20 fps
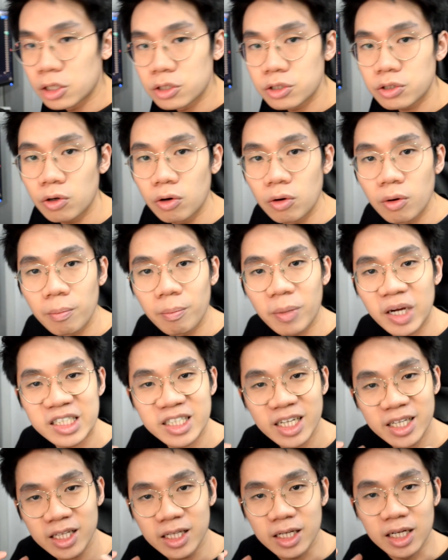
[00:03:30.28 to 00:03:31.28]
So by
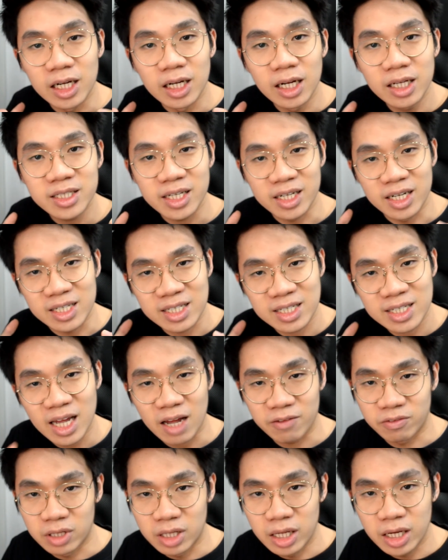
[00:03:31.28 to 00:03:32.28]
setting the alerts at the
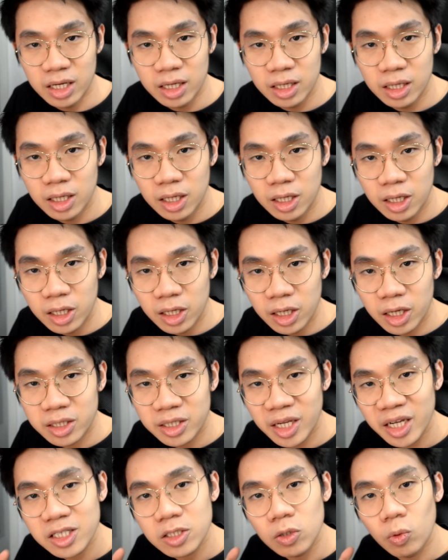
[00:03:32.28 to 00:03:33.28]
start of the day, it
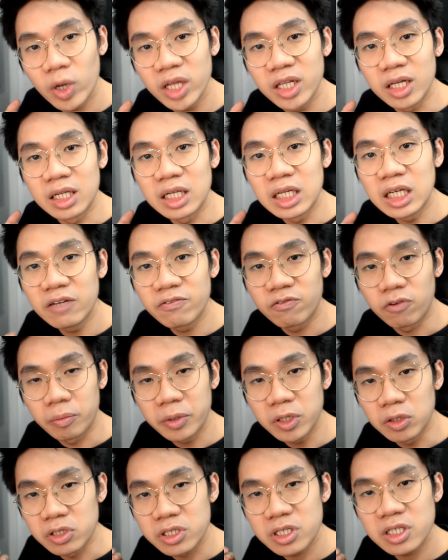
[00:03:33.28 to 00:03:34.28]
takes away the need for
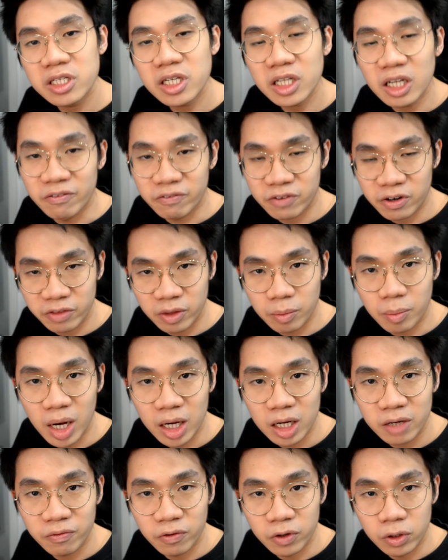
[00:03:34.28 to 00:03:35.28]
me to sit in front of the
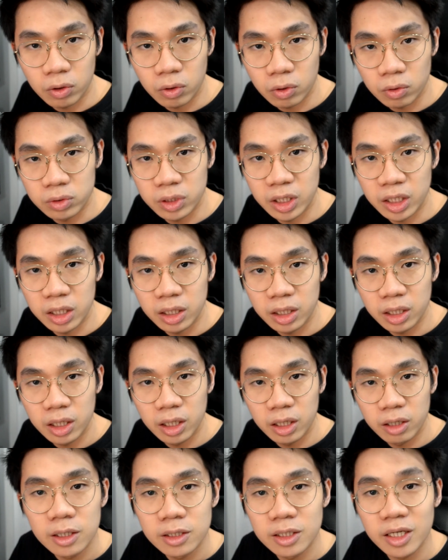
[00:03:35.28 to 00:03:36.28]
market for the whole day.
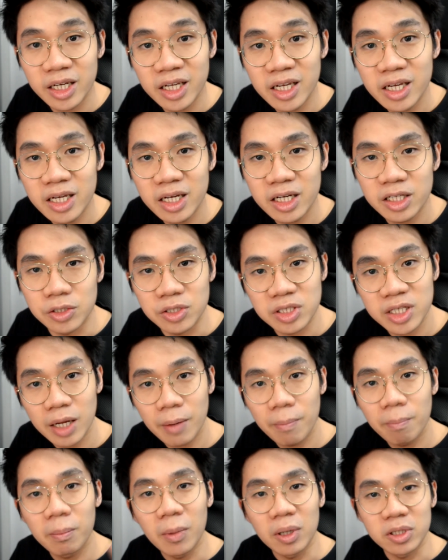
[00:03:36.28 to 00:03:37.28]
The key here is to
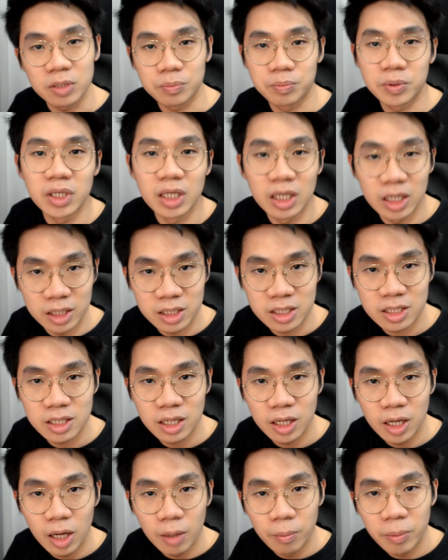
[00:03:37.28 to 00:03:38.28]
set multiple
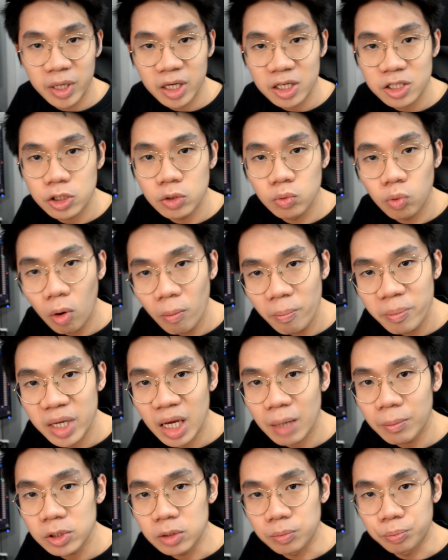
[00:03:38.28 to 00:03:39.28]
alerts, because you won't be
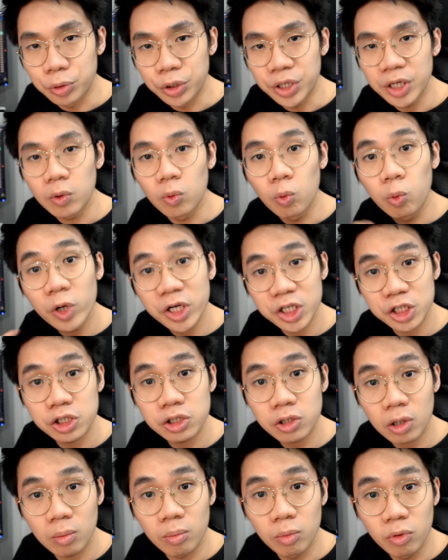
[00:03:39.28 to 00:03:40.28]
able to predict which
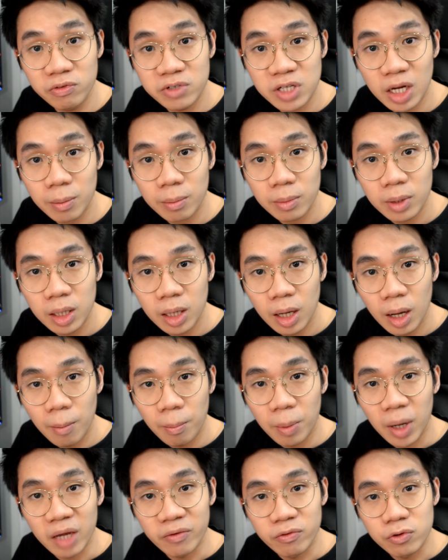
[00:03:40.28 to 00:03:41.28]
stock moves up,
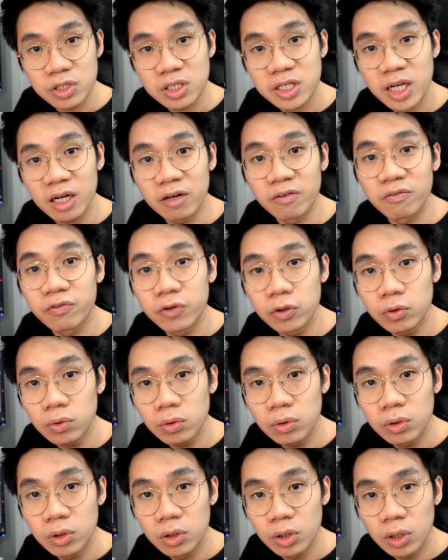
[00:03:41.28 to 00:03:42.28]
but if you set a
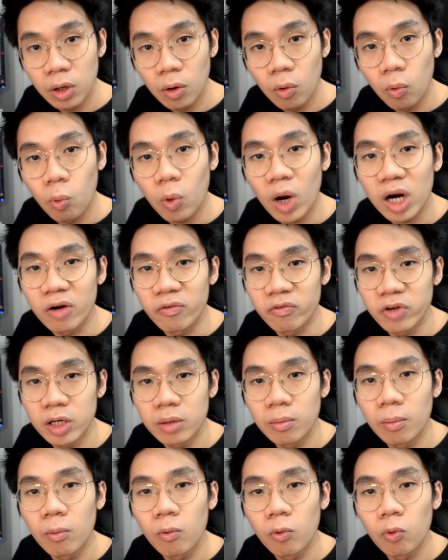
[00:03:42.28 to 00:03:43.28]
few, one of
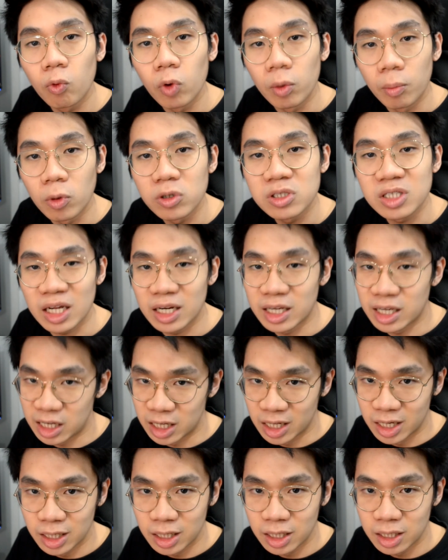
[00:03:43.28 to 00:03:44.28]
it will most likely
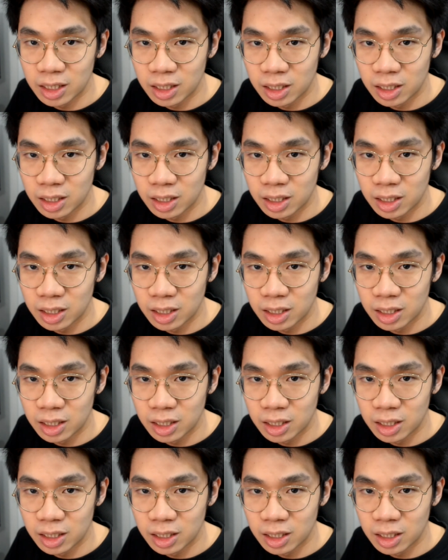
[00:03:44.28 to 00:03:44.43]
hit.